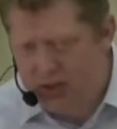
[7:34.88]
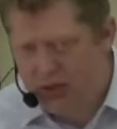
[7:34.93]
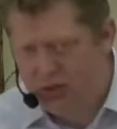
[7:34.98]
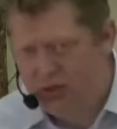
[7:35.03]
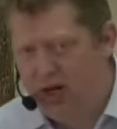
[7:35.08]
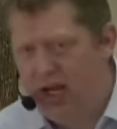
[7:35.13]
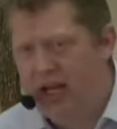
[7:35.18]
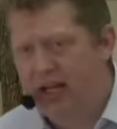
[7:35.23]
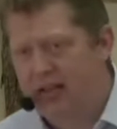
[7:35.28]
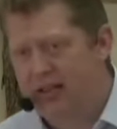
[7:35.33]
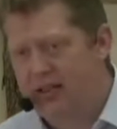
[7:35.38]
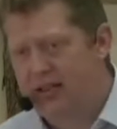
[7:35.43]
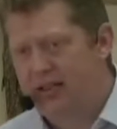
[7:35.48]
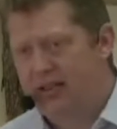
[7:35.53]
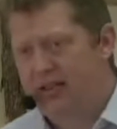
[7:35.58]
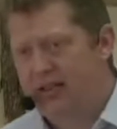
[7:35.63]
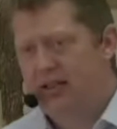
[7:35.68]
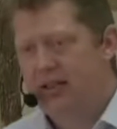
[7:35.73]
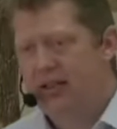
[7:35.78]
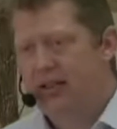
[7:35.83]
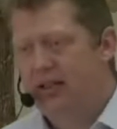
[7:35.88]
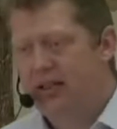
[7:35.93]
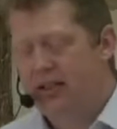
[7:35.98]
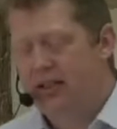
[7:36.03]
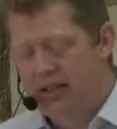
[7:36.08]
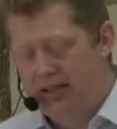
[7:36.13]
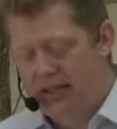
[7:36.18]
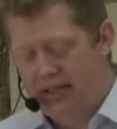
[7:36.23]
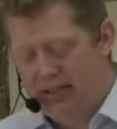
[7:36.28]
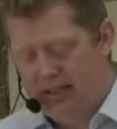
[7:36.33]
distressed
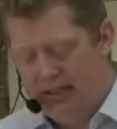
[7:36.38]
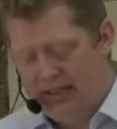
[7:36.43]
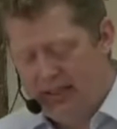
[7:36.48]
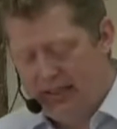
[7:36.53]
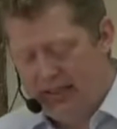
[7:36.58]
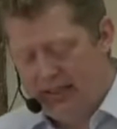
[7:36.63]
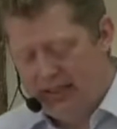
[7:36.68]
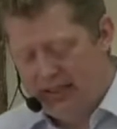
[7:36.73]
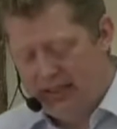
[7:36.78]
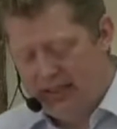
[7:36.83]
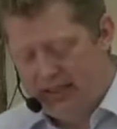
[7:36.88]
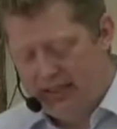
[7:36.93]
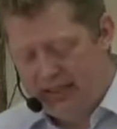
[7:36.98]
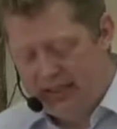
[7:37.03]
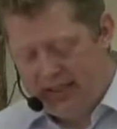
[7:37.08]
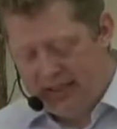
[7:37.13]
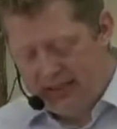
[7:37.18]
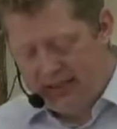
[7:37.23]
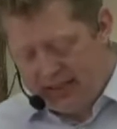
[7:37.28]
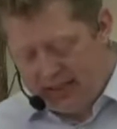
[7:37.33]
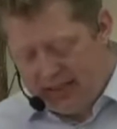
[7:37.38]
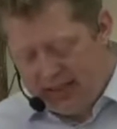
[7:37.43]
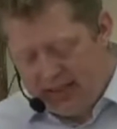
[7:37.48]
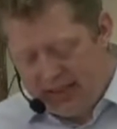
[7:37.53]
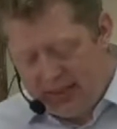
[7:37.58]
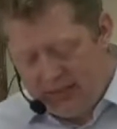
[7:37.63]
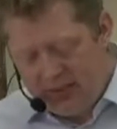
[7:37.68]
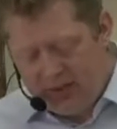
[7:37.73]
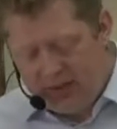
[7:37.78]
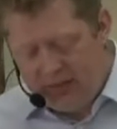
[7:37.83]
to see the
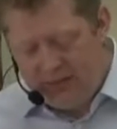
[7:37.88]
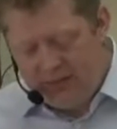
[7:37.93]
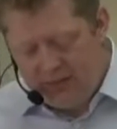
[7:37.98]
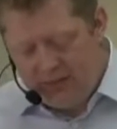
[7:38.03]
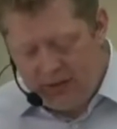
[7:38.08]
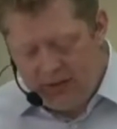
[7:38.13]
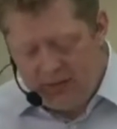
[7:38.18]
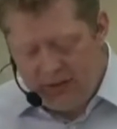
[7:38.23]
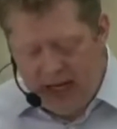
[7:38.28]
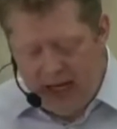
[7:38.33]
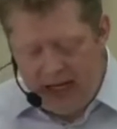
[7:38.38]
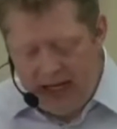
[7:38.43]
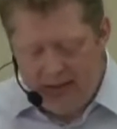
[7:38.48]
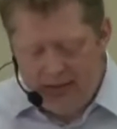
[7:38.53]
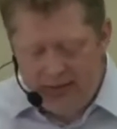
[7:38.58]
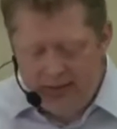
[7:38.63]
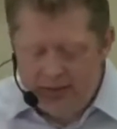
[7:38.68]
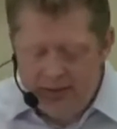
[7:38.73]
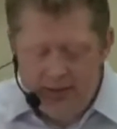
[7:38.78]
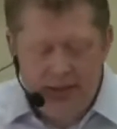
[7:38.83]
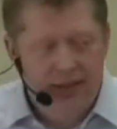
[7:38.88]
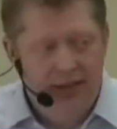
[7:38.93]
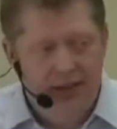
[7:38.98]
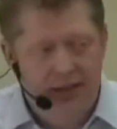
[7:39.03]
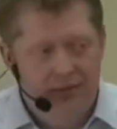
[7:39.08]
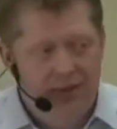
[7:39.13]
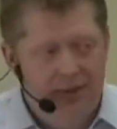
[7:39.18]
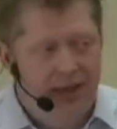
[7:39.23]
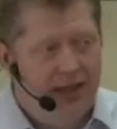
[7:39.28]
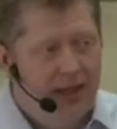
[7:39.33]
city was full of idols. It
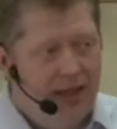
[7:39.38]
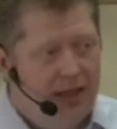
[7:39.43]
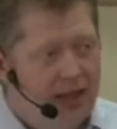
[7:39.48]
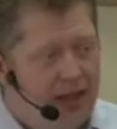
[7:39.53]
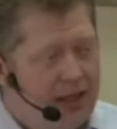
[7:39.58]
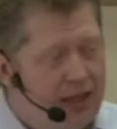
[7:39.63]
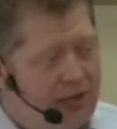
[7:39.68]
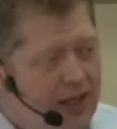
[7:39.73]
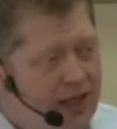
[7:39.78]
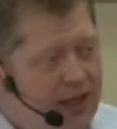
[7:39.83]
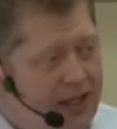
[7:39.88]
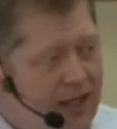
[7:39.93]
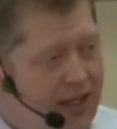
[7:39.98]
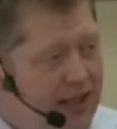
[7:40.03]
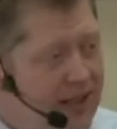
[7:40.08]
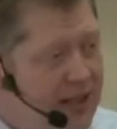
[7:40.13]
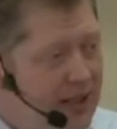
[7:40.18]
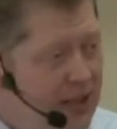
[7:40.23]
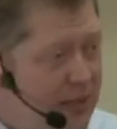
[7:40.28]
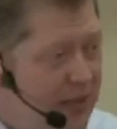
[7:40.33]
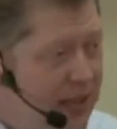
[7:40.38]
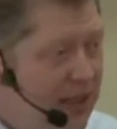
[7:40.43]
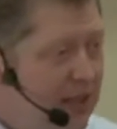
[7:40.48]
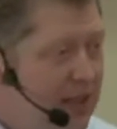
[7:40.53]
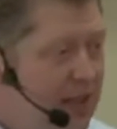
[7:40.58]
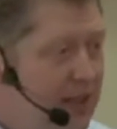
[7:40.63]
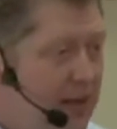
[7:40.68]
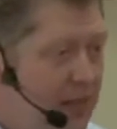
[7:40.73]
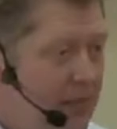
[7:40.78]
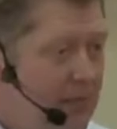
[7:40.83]
could be translated as
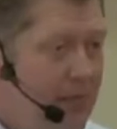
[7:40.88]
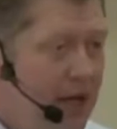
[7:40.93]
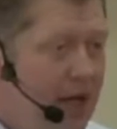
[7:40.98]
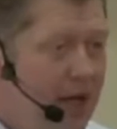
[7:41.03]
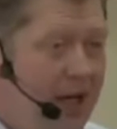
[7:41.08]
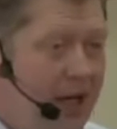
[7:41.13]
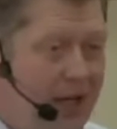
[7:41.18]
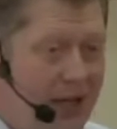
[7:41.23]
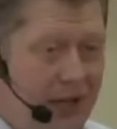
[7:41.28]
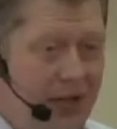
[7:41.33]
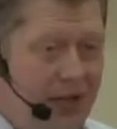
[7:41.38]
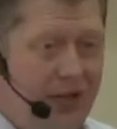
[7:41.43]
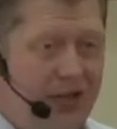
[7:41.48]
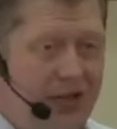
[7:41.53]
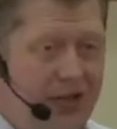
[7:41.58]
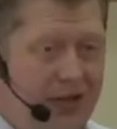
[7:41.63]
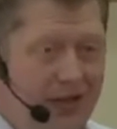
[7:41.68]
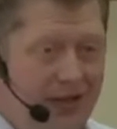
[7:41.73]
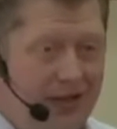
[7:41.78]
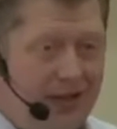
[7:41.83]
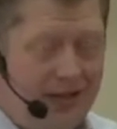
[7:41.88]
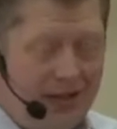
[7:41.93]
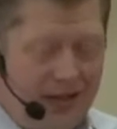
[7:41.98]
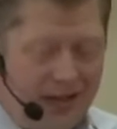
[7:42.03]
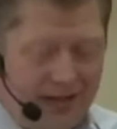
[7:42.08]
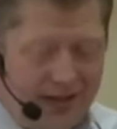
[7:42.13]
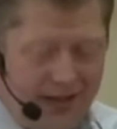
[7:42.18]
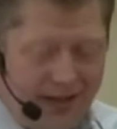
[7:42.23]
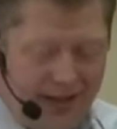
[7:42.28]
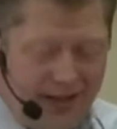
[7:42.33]
being submerged
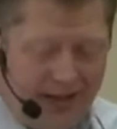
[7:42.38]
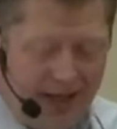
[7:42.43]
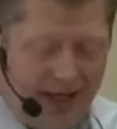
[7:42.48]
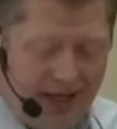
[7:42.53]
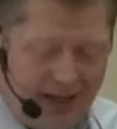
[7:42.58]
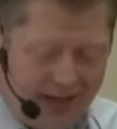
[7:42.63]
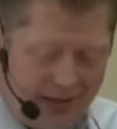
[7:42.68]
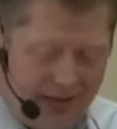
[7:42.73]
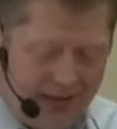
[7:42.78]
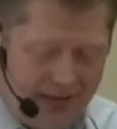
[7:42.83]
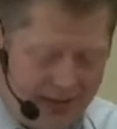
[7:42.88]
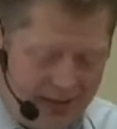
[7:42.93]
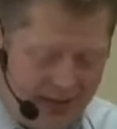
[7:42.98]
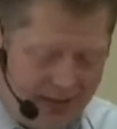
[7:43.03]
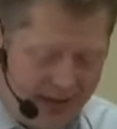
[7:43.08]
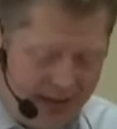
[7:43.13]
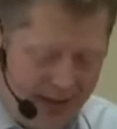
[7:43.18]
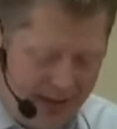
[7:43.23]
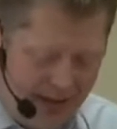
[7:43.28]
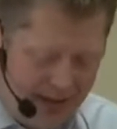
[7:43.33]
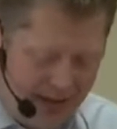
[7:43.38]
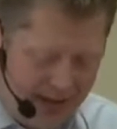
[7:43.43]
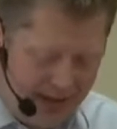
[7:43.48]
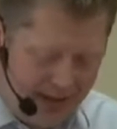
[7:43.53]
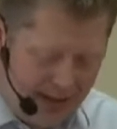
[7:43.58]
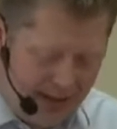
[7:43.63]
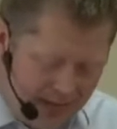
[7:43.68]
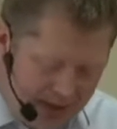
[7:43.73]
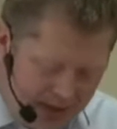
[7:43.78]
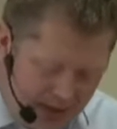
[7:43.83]
in idols.
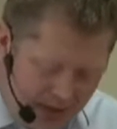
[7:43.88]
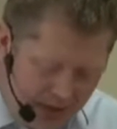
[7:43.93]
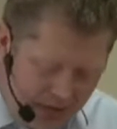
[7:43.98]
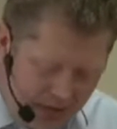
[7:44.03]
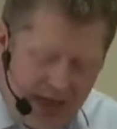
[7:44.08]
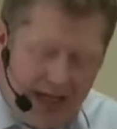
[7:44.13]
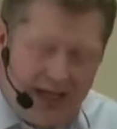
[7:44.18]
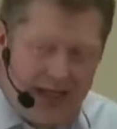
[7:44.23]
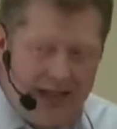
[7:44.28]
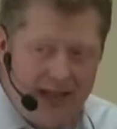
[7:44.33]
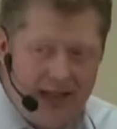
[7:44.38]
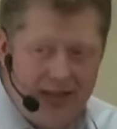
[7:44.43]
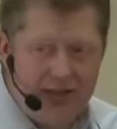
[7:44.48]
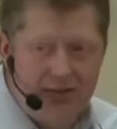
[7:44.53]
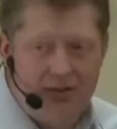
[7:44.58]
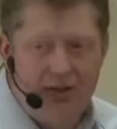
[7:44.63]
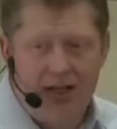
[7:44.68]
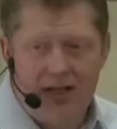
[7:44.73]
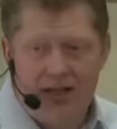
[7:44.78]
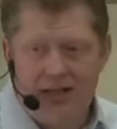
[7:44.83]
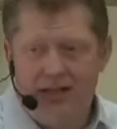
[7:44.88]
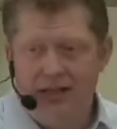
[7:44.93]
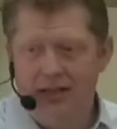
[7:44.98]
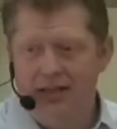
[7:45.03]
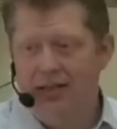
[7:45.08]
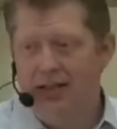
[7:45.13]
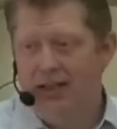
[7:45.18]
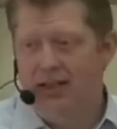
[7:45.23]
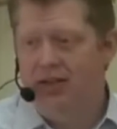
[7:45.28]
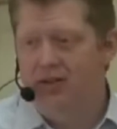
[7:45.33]
He was greatly distressed.
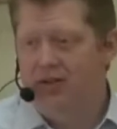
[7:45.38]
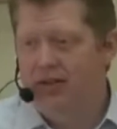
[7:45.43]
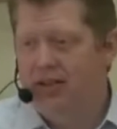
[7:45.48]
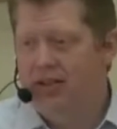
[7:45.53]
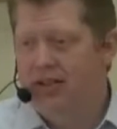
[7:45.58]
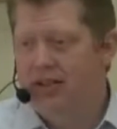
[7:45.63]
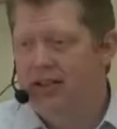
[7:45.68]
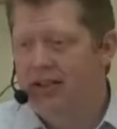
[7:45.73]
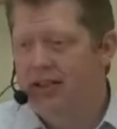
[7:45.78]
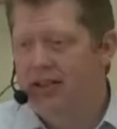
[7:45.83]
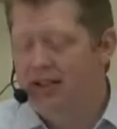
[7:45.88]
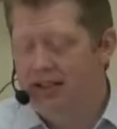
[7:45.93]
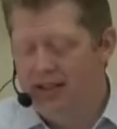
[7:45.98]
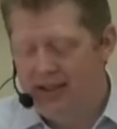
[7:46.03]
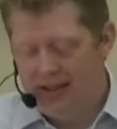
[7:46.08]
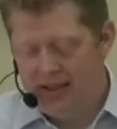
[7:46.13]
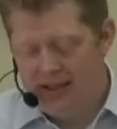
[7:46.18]
Isn't that interesting?